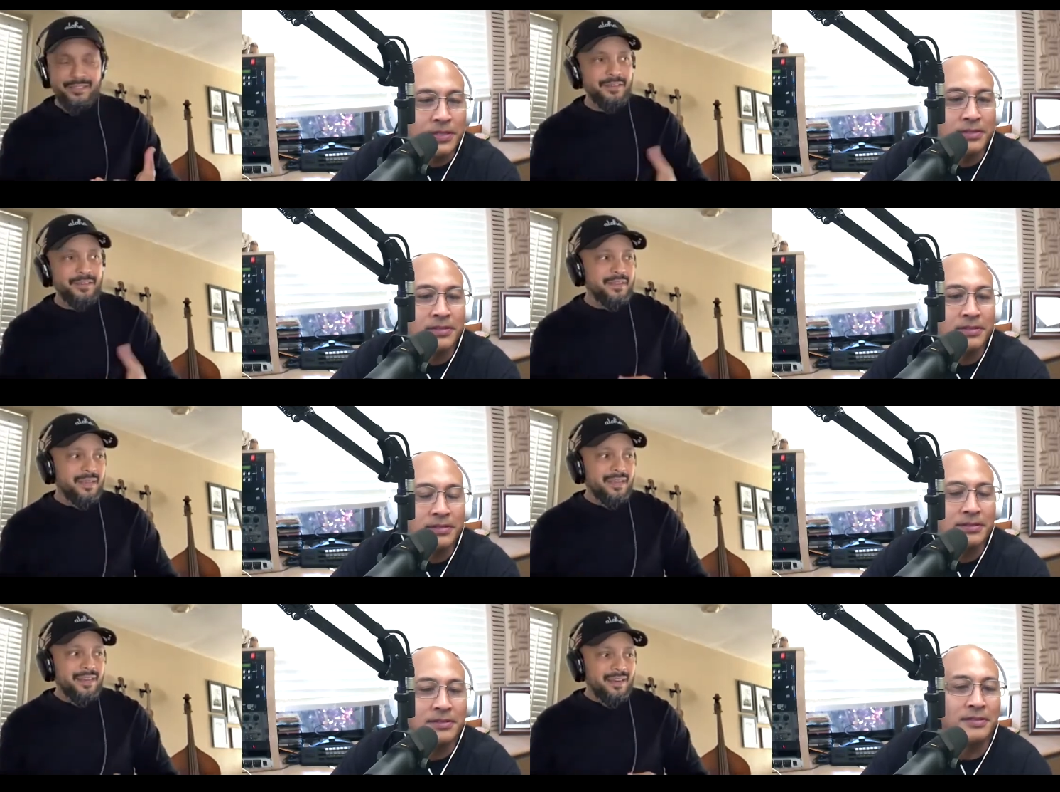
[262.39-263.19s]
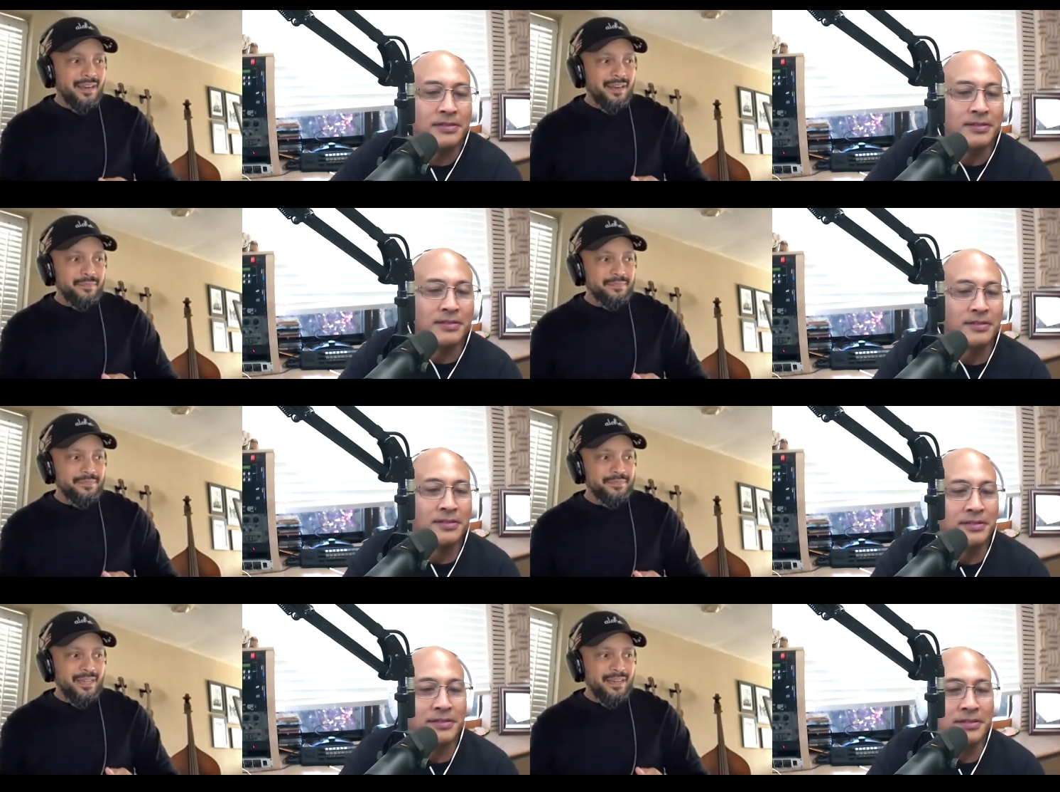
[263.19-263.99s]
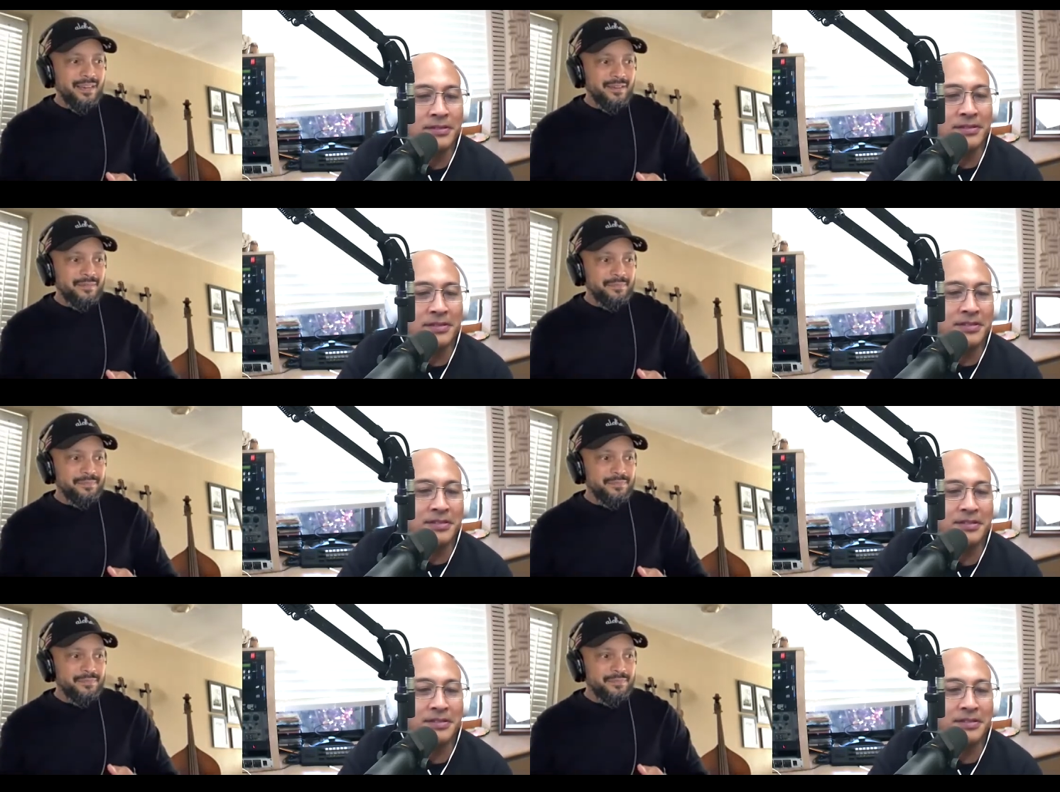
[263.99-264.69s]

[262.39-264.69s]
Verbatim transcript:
Speaker 1: or um, um,